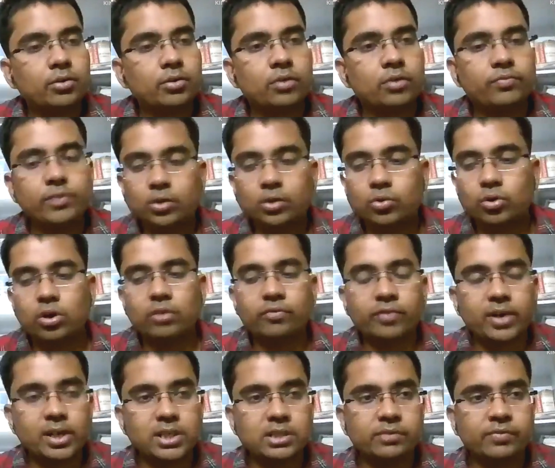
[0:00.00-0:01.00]
if the court
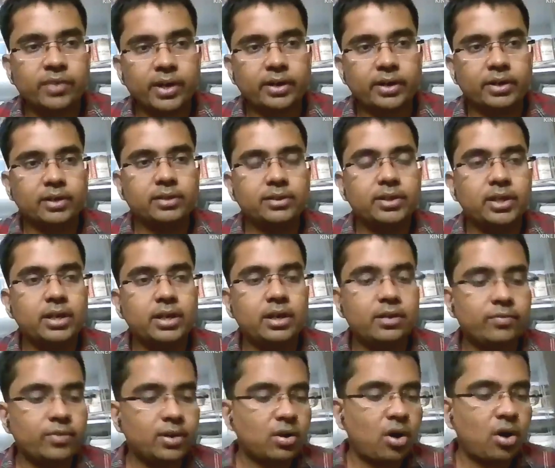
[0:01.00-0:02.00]
feels fit, then it
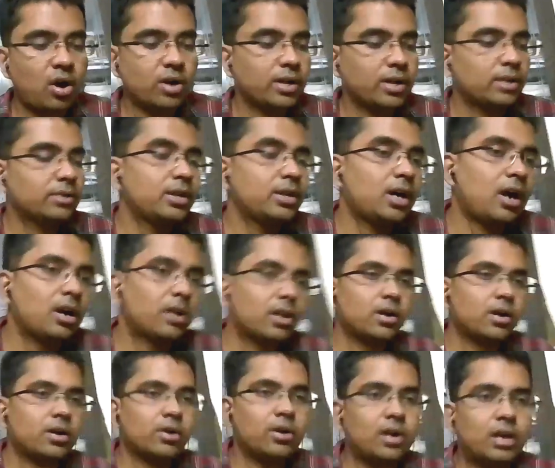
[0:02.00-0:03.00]
will order the
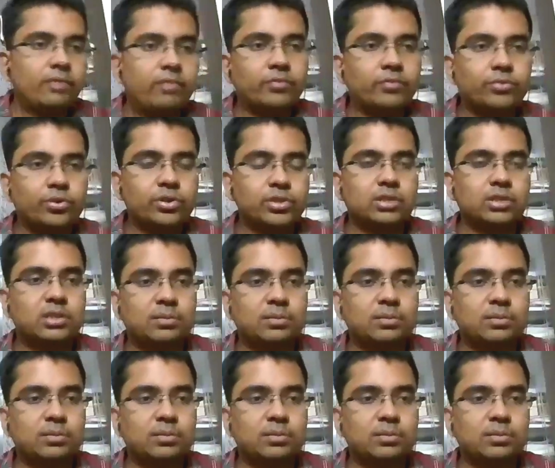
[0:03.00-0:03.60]
alternate relief of judicial